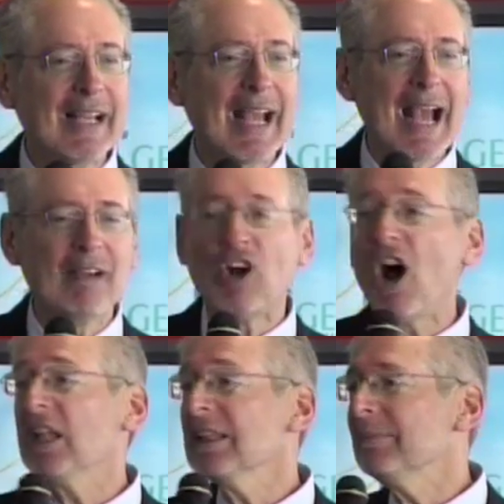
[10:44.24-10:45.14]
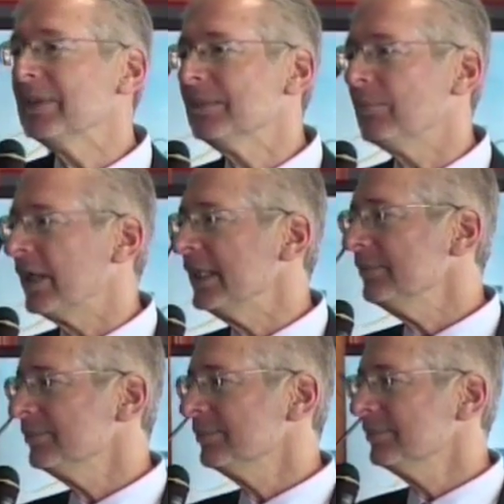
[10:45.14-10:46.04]
they have unlimited money.
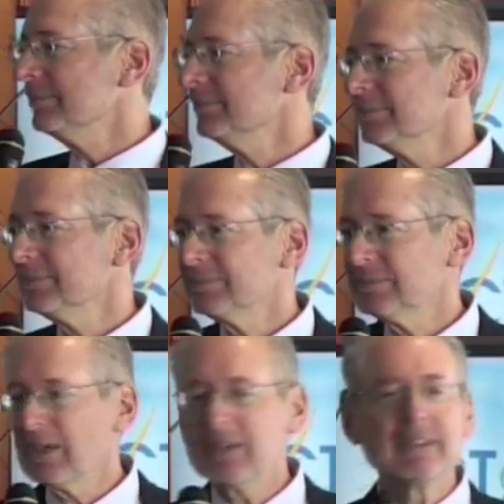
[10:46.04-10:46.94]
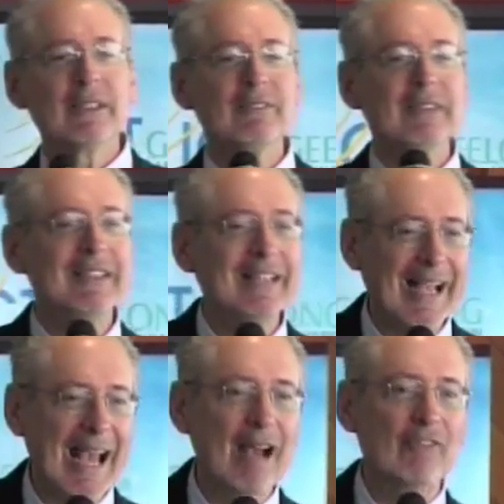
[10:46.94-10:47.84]
Relatively, they
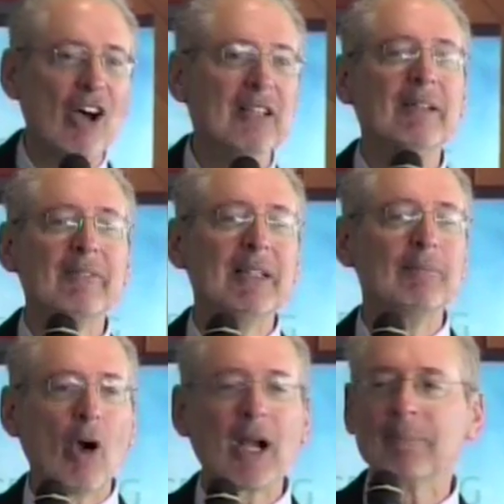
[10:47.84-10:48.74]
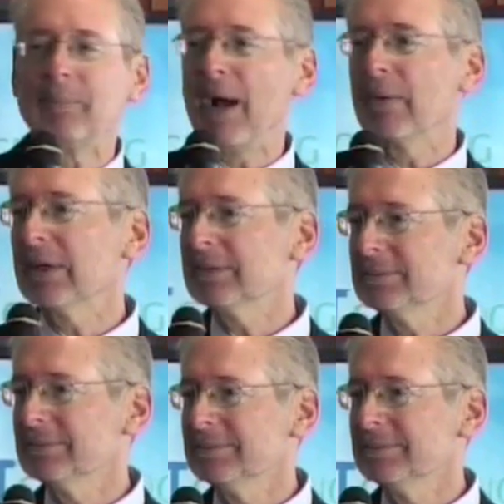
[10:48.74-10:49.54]
have unlimited market power.